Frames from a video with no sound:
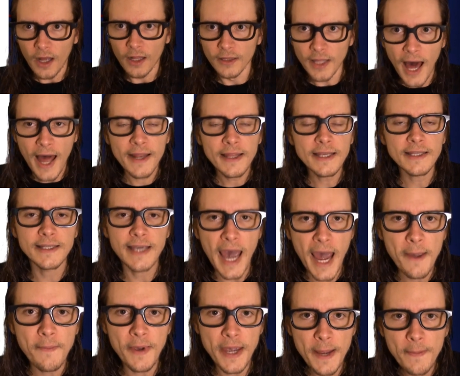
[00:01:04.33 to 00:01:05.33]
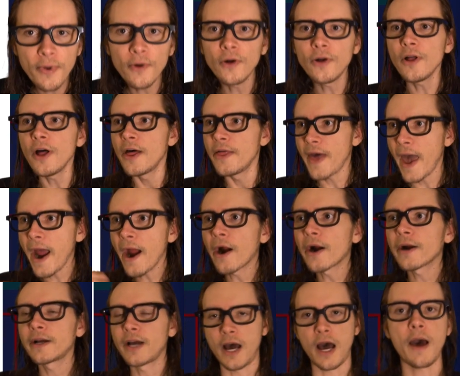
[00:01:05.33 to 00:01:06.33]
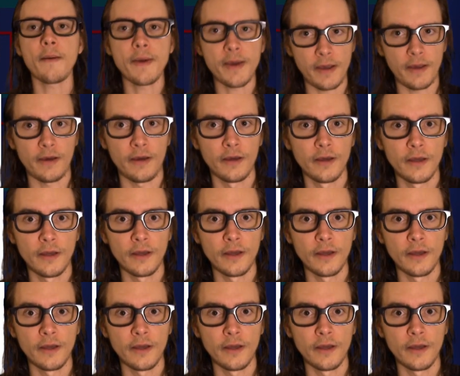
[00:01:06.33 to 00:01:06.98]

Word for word: a lot of these gay people, they are coming